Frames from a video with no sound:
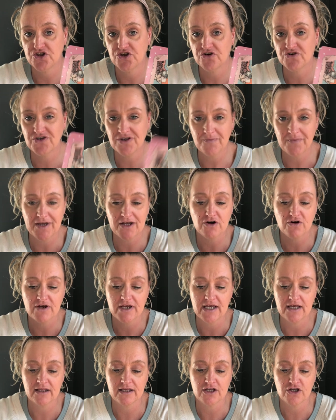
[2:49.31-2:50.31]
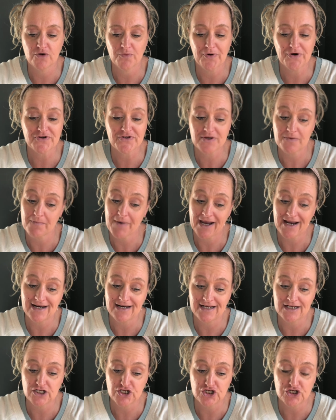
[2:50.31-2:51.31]
There's some inner healing your person might
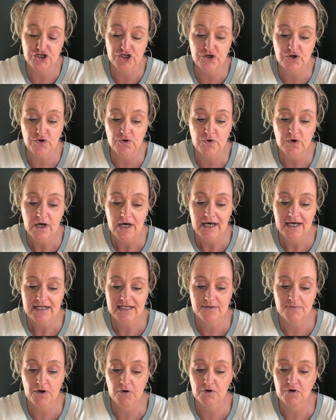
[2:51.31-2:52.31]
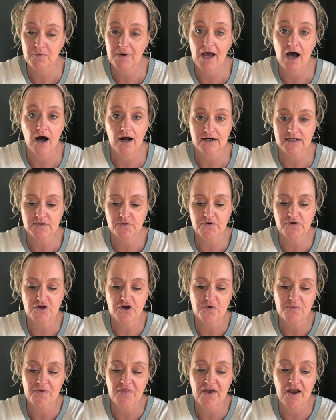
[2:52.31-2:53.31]
need to do to be able to be honest with
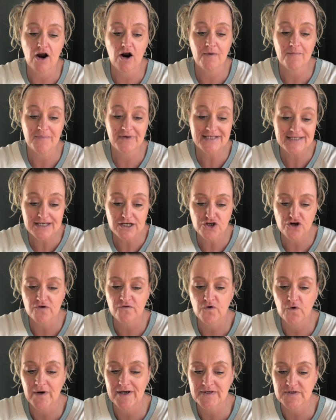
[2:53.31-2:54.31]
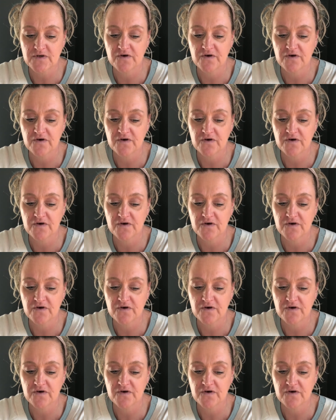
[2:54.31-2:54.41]
you, but they are missing your voice.